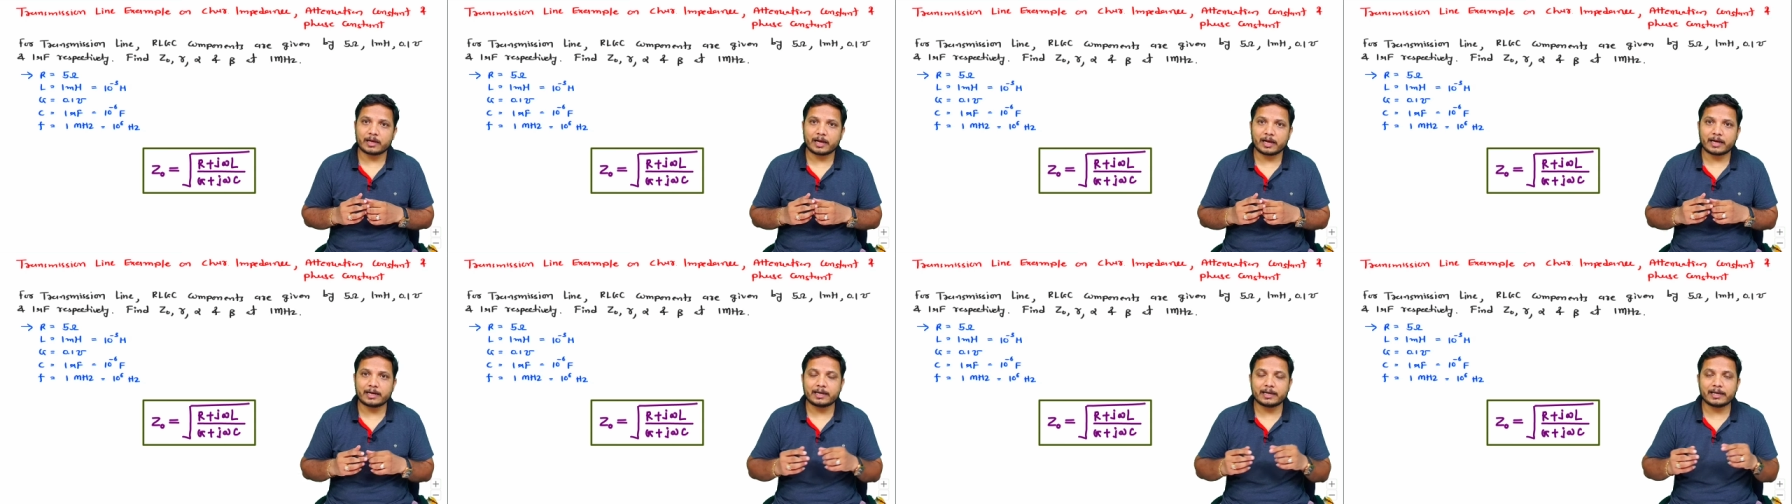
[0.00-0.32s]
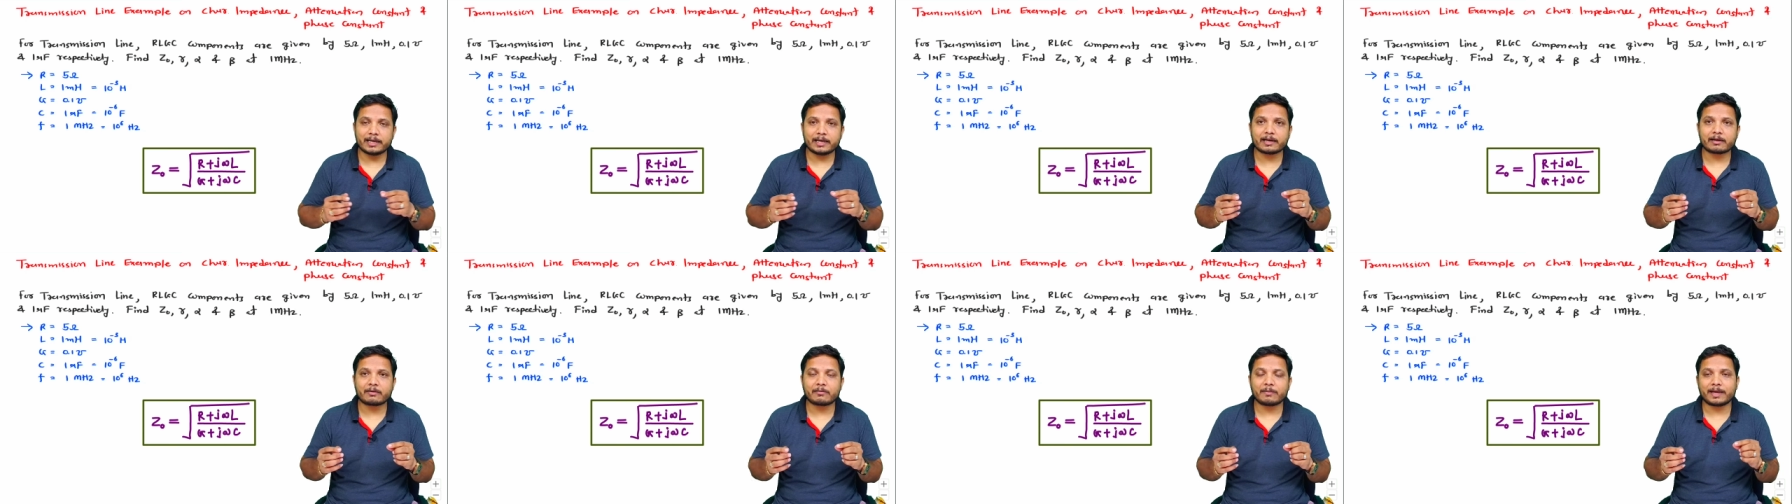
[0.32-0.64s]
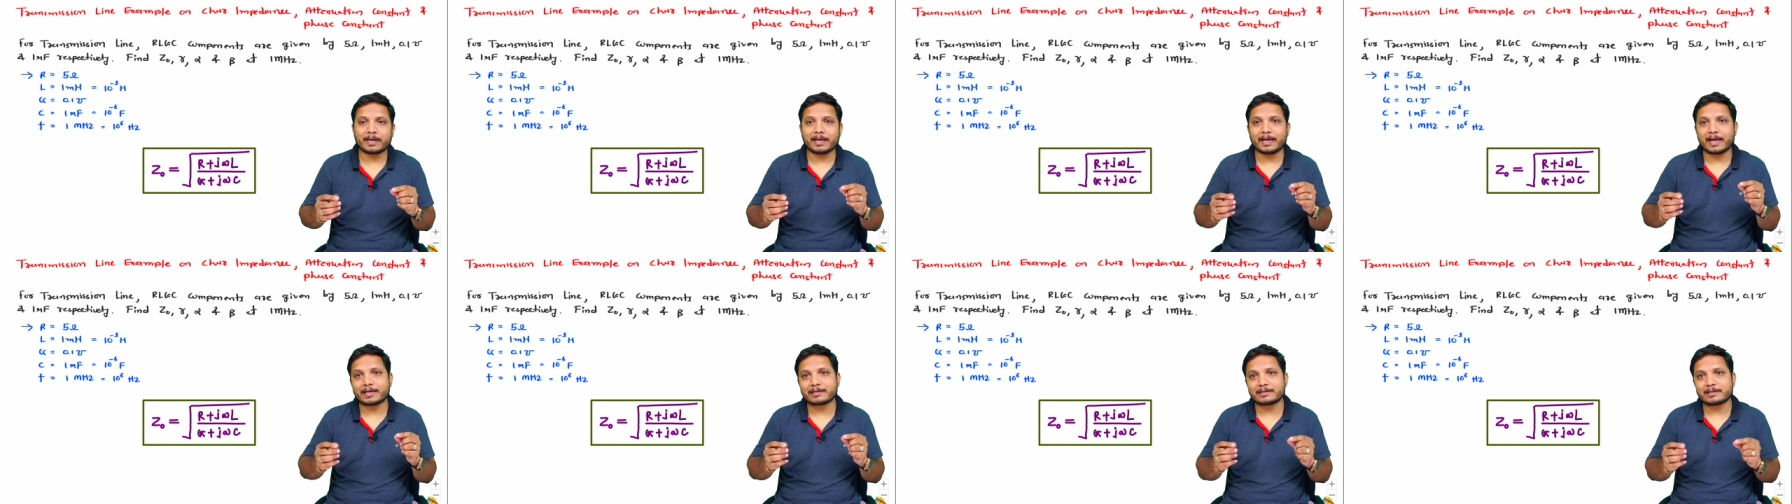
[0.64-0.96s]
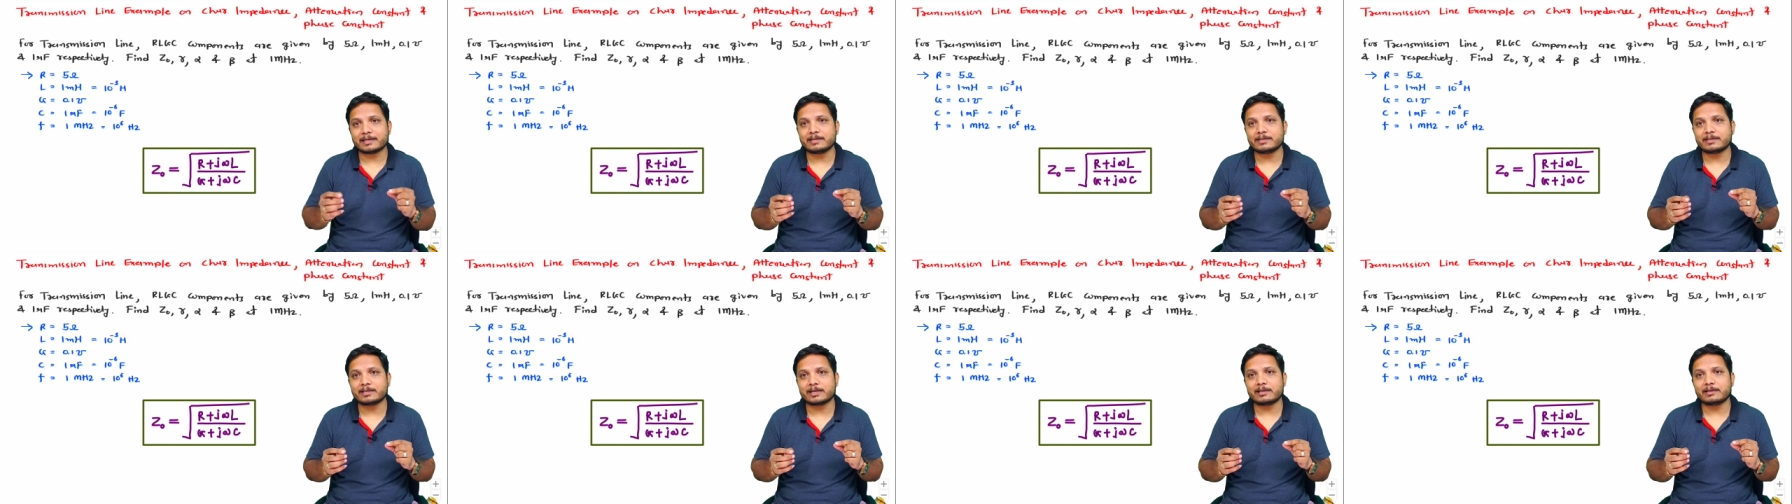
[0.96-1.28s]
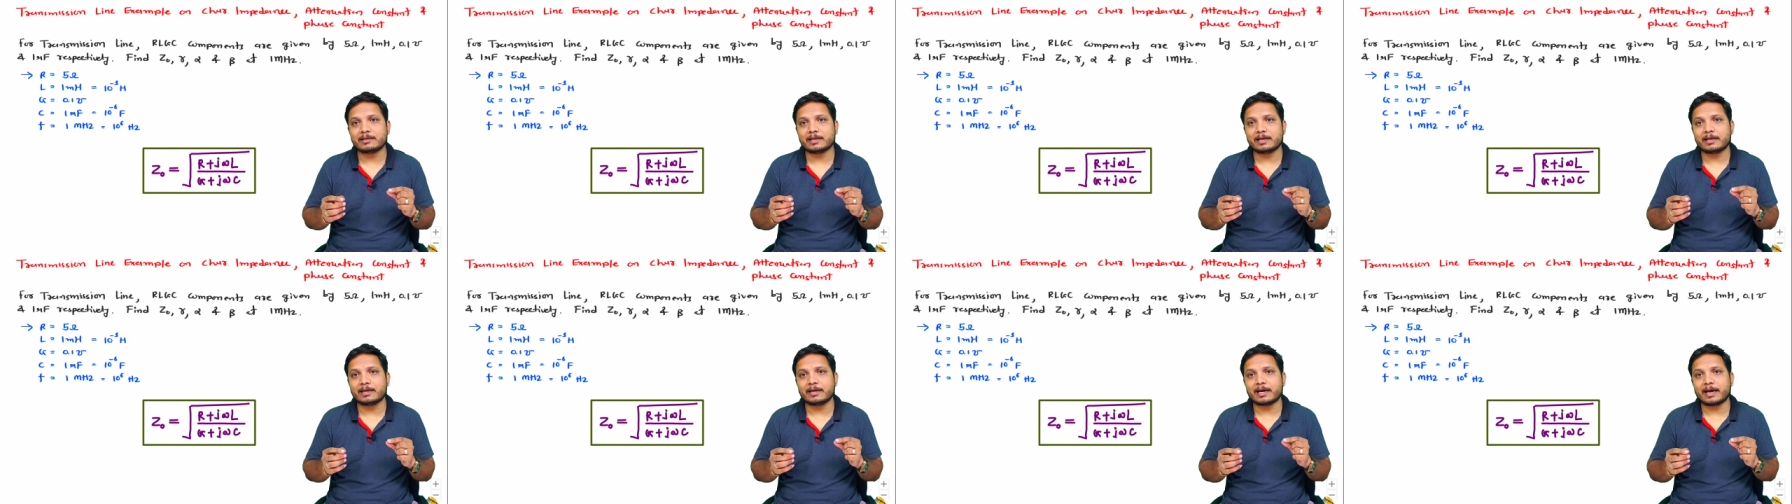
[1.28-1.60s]
And here very essential
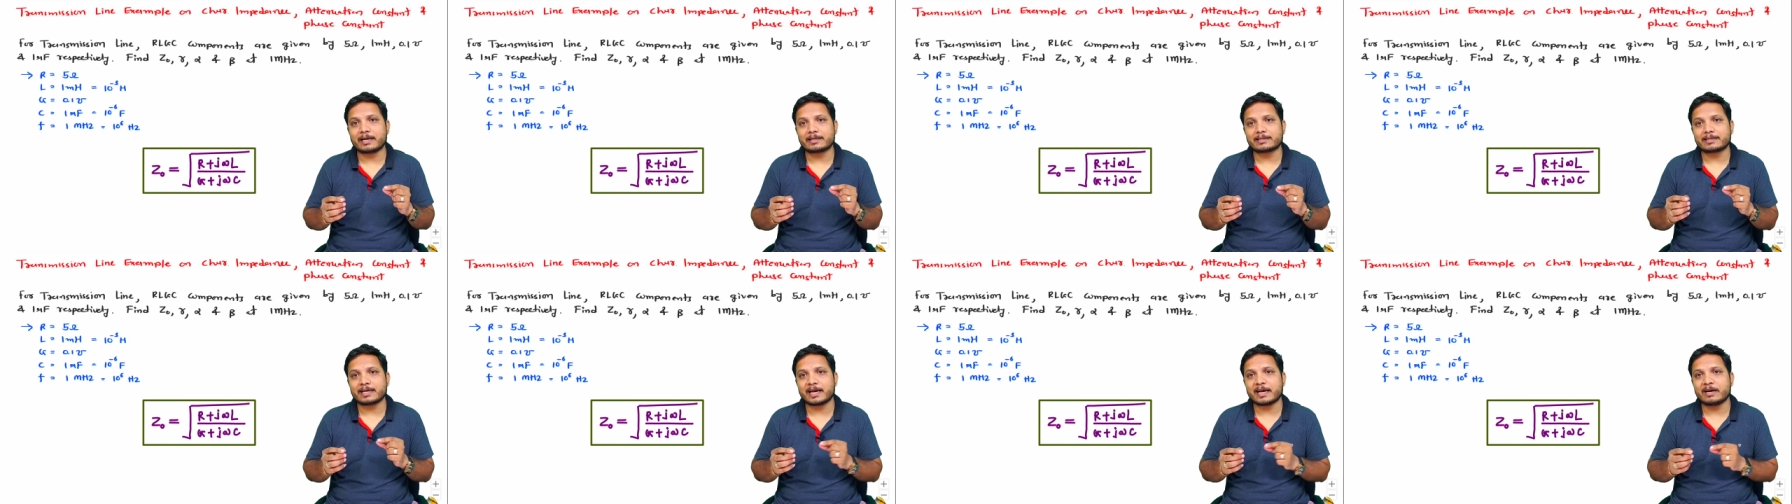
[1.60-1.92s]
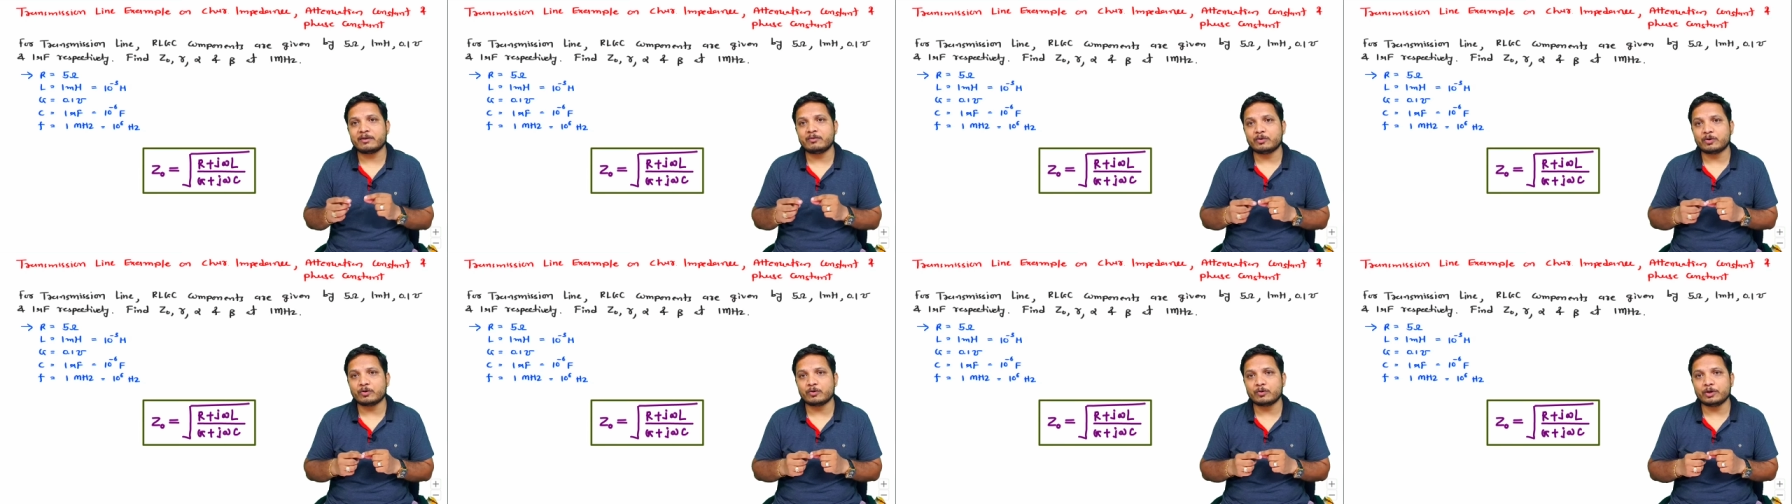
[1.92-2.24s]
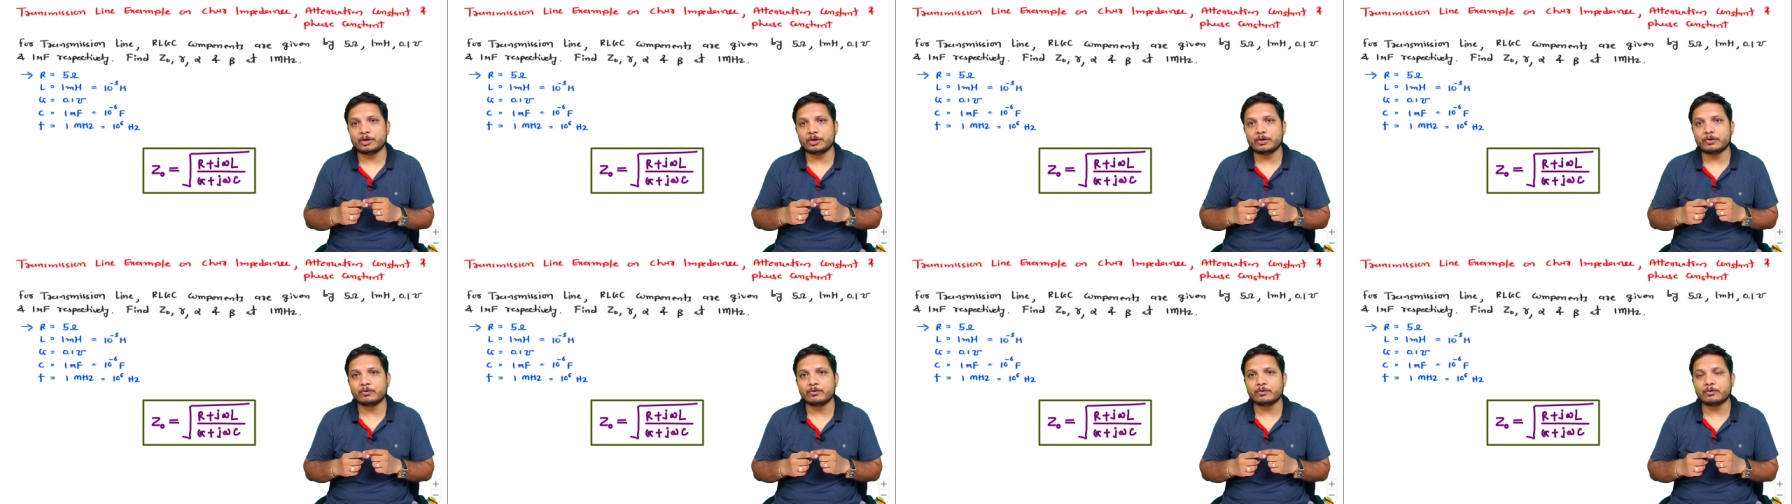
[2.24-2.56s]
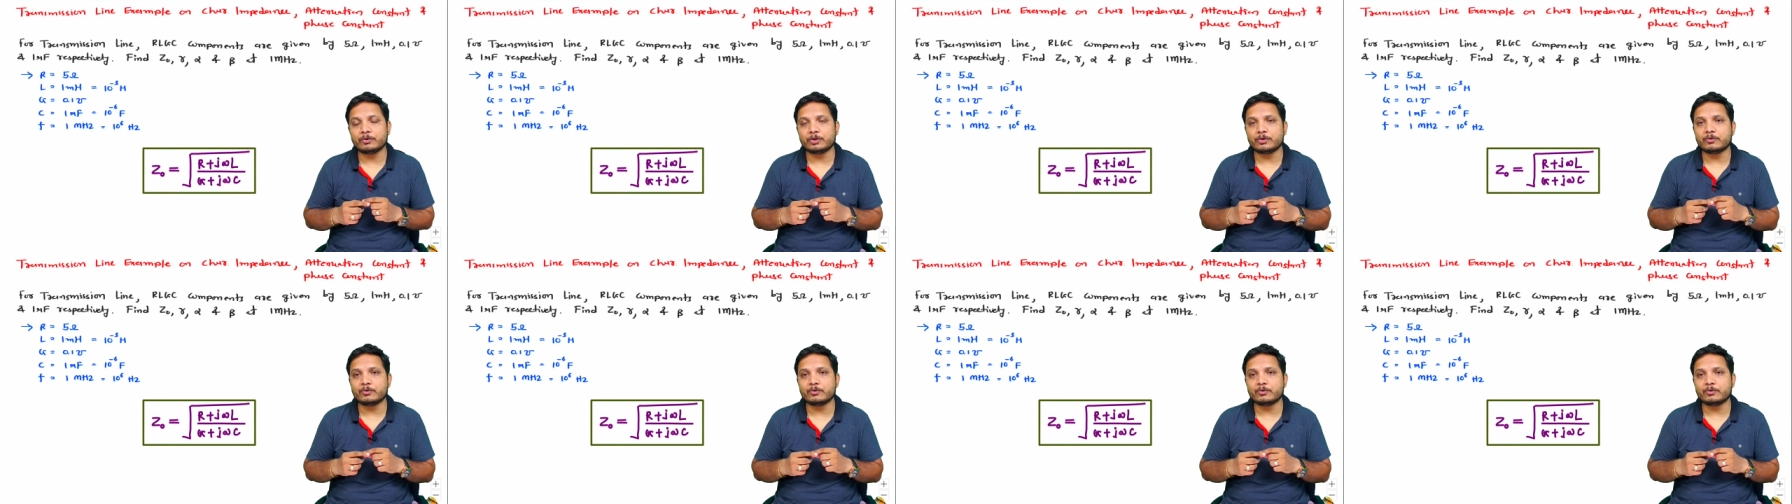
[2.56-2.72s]
thing, as I have told you,